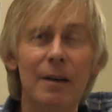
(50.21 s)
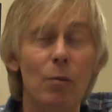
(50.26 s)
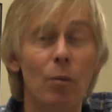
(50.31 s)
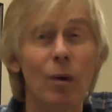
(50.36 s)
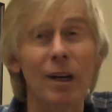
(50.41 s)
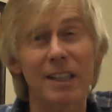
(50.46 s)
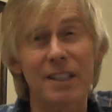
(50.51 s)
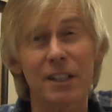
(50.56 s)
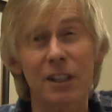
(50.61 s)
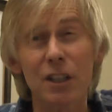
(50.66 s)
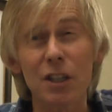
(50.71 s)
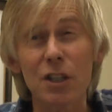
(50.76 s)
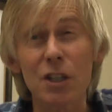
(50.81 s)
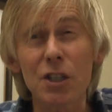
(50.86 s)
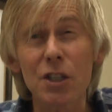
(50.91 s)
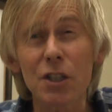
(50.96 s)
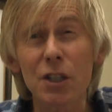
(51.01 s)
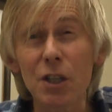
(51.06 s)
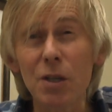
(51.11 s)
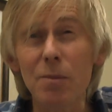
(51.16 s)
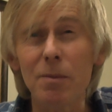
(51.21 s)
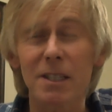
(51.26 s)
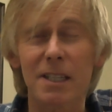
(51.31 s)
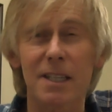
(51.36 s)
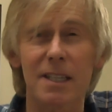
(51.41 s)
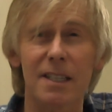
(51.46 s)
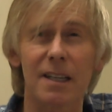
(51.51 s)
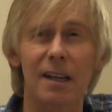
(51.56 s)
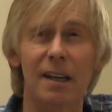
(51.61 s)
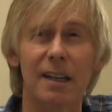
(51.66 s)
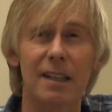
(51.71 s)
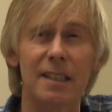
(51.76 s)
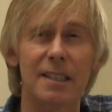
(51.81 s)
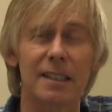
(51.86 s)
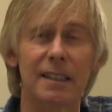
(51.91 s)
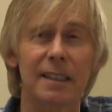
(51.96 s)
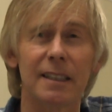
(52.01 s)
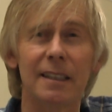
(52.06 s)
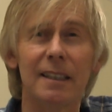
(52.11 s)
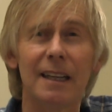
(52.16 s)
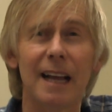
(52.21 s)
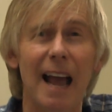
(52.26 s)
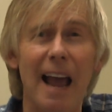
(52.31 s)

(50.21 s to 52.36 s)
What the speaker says: well, it's a consumer society.